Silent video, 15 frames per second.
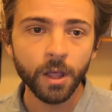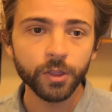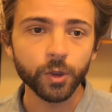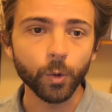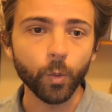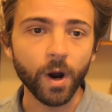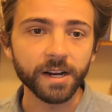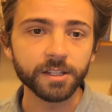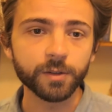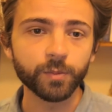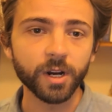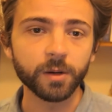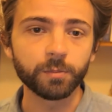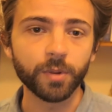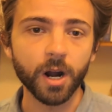the
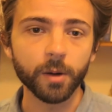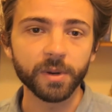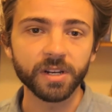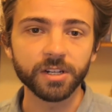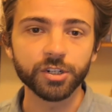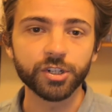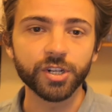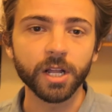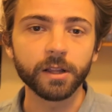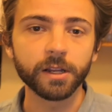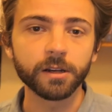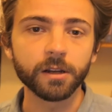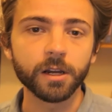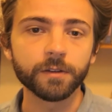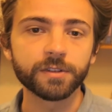widespread bombing and
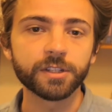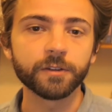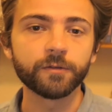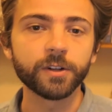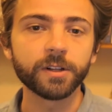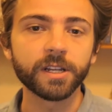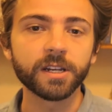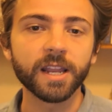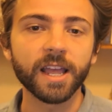shelling of civilian